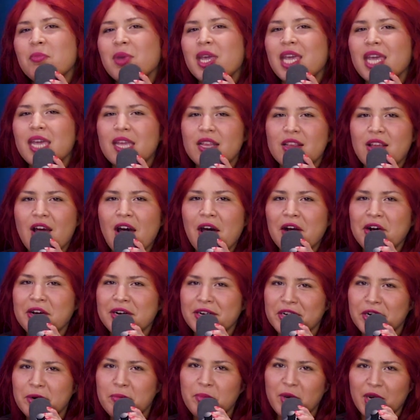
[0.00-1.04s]
me, not
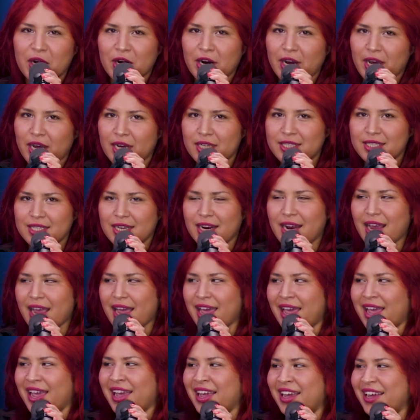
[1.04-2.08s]
on her period
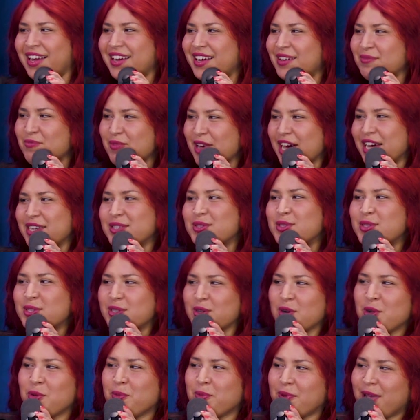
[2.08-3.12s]
today, my
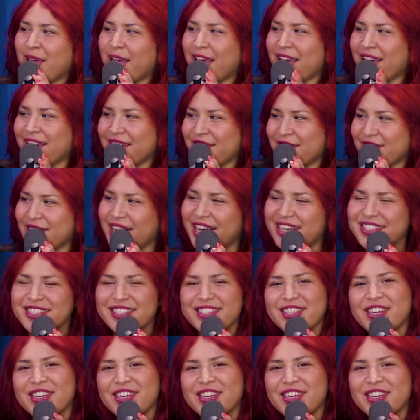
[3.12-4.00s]
soulmate, Grace